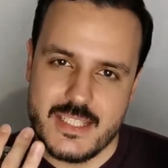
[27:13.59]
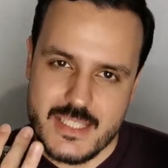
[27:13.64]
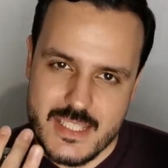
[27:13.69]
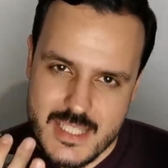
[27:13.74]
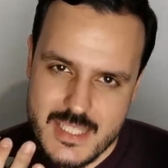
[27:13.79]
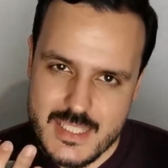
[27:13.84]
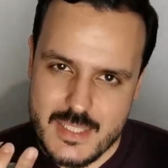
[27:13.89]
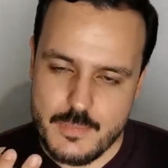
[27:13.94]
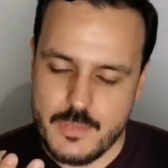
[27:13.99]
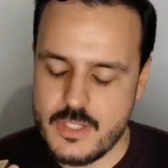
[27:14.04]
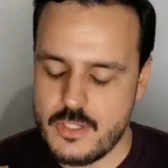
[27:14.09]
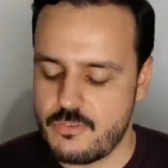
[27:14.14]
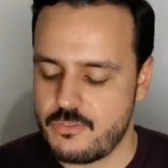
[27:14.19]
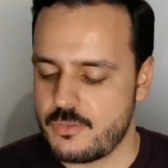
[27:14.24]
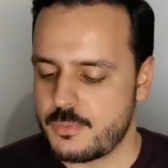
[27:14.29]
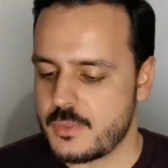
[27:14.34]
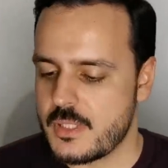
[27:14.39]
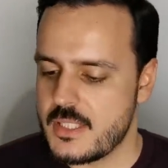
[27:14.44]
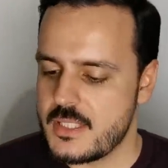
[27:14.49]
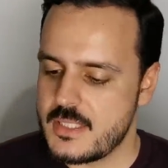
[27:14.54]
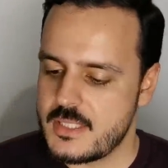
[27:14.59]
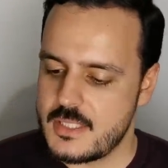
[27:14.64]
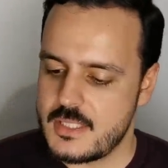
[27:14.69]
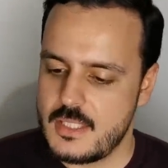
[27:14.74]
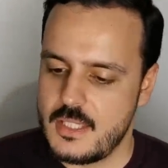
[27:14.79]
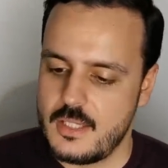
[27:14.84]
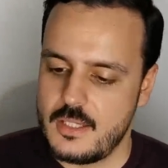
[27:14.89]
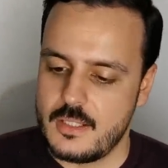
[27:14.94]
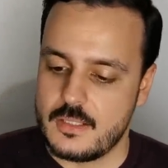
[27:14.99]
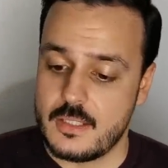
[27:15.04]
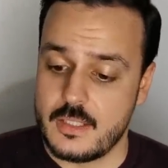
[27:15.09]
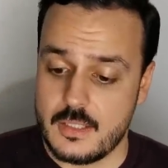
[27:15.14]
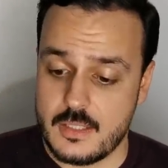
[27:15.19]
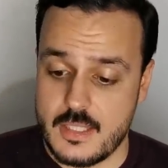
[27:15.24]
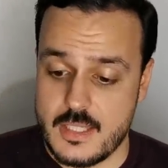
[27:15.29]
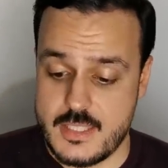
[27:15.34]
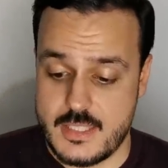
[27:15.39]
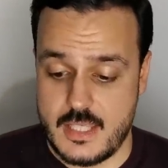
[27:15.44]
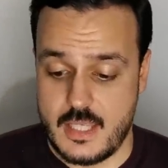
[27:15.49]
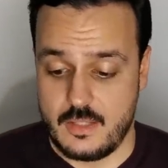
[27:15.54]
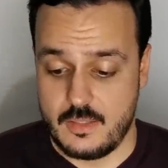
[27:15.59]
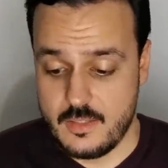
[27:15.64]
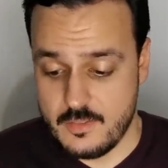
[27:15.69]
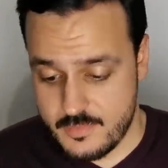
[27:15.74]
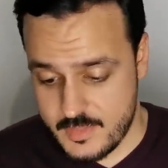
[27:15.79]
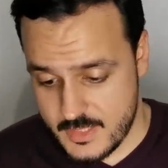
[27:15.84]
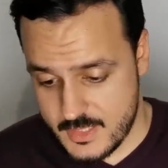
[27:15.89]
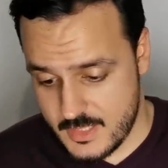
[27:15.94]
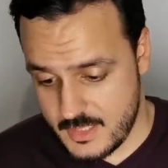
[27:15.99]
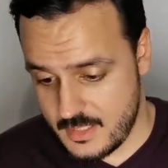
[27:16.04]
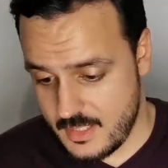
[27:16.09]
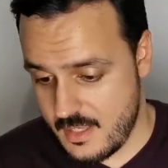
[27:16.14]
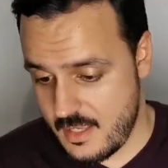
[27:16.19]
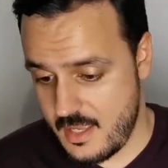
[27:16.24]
just a bit overpriced. Nonetheless, I love it.